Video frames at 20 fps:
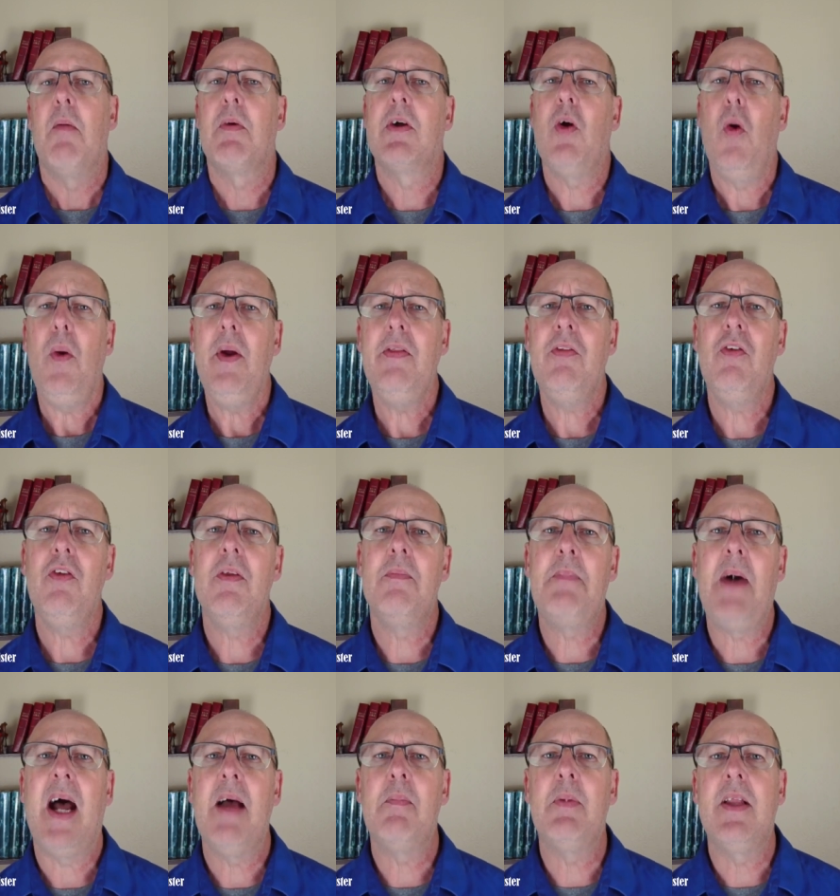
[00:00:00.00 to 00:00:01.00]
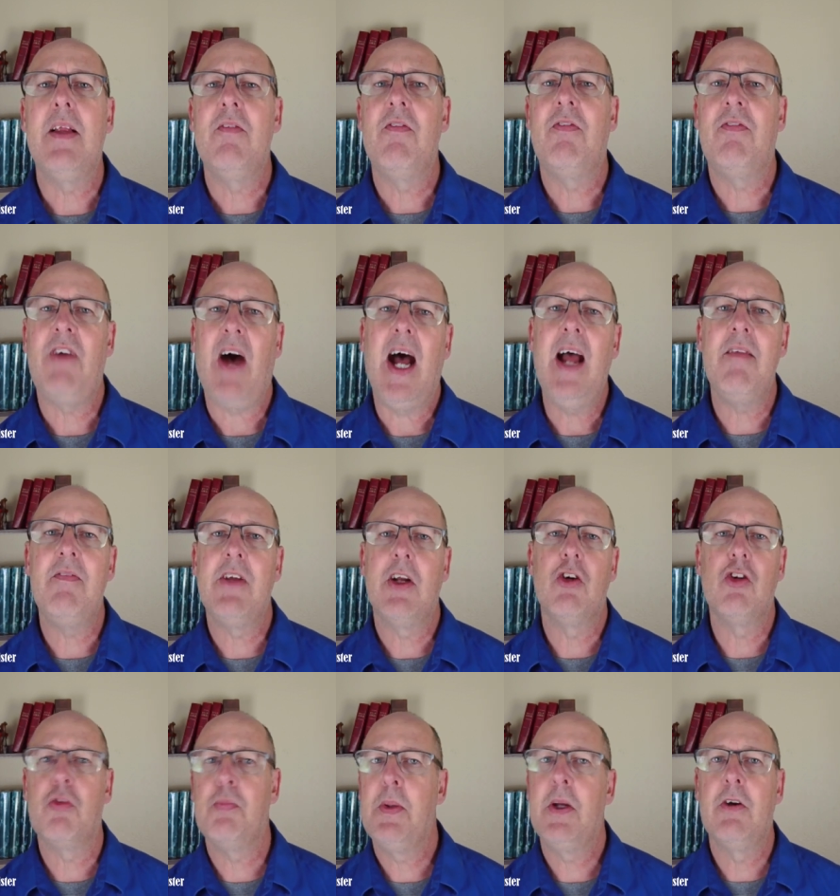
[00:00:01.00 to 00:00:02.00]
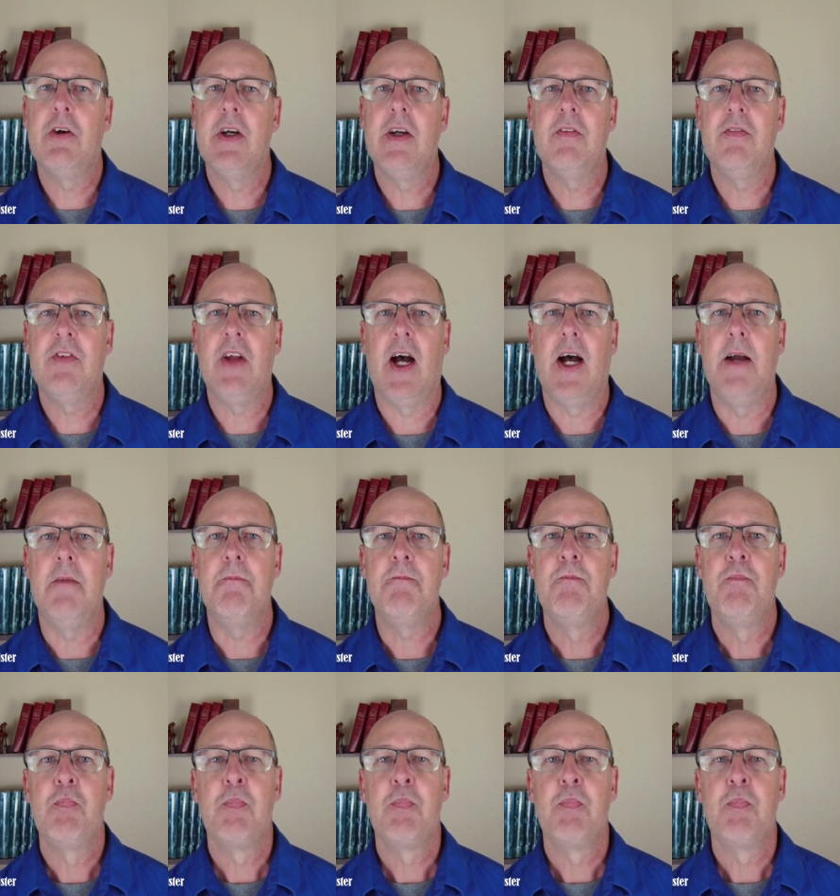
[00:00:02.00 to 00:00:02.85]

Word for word: and we're going through the Bible in five years period of time.